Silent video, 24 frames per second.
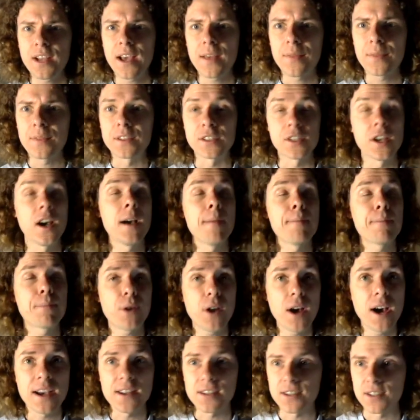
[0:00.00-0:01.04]
at the time
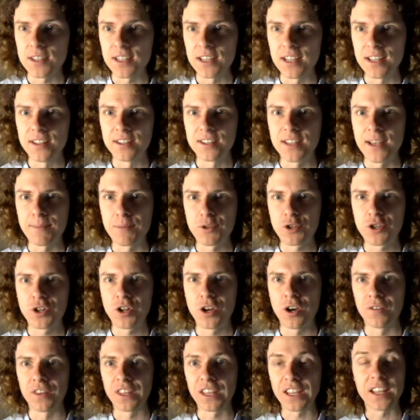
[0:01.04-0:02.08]
prior to the inception
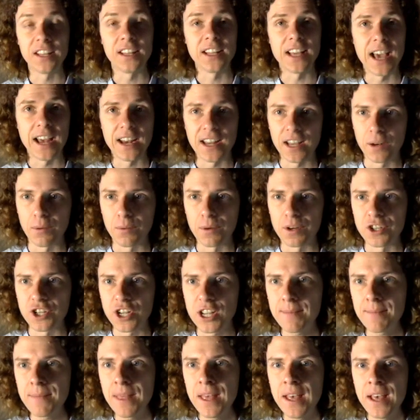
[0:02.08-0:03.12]
of the Gileadian
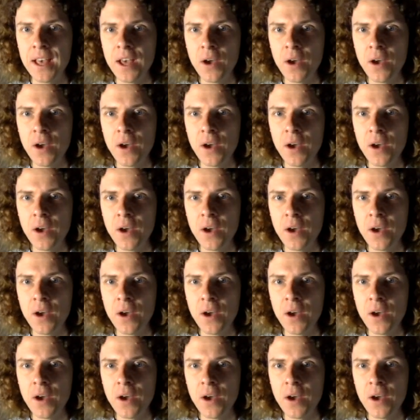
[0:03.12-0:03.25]
regime,